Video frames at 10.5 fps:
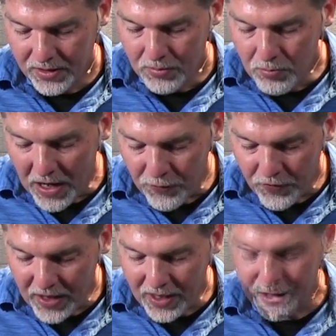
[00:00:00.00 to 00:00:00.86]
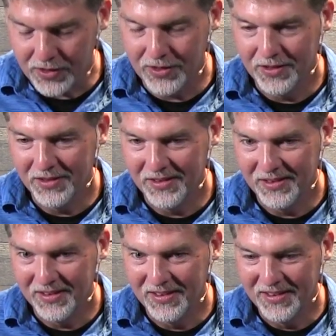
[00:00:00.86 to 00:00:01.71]
by faith.
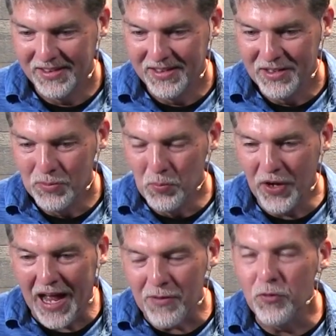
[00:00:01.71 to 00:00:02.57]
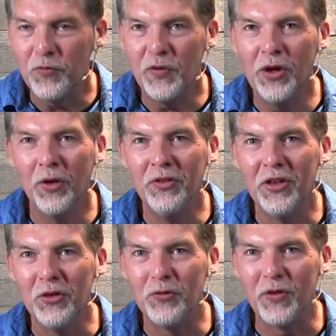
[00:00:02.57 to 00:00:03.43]
But I have a feeling
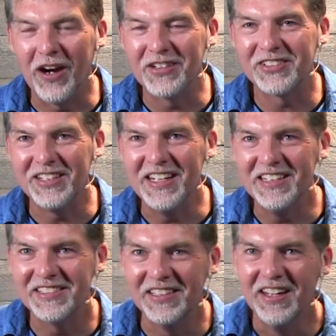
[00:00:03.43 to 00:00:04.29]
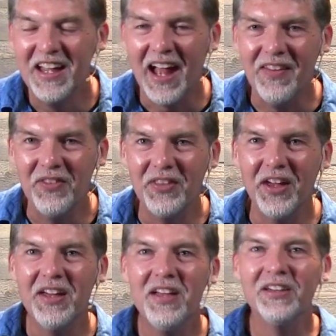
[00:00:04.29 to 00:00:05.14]
that the Pharisees and, and
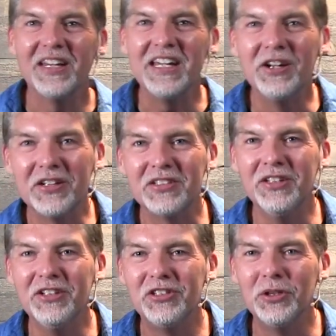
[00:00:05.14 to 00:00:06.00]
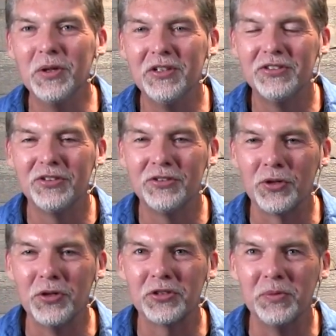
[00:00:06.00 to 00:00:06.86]
the leaders in the Jew,
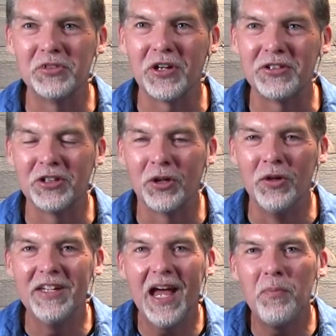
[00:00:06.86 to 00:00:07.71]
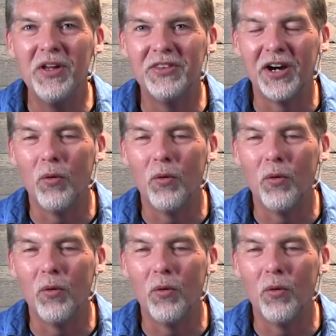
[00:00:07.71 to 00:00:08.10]
Jerusalem church are going, yeah, but their